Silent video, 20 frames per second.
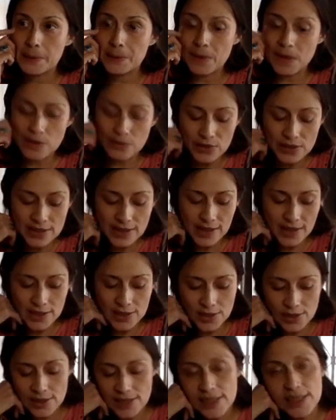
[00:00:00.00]

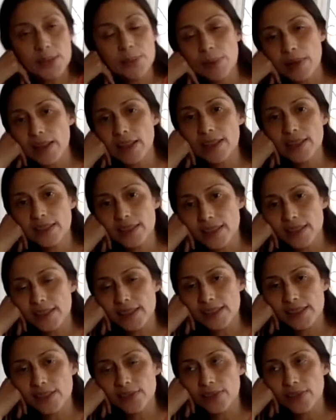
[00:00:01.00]
invitation as well is a